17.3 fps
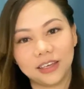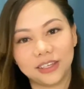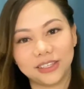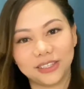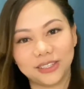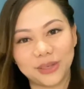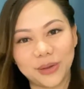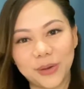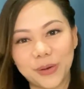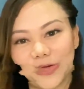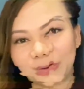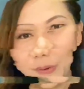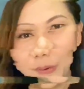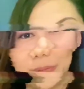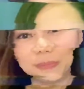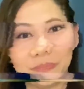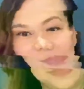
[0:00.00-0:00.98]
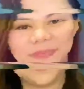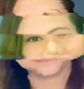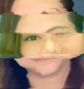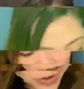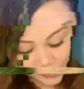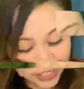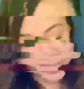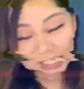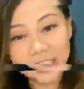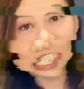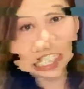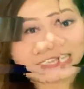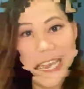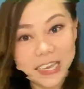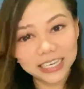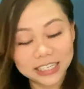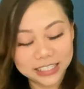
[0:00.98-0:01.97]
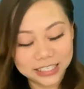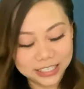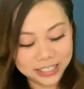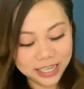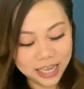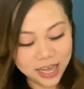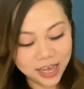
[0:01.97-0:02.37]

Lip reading: So number 6,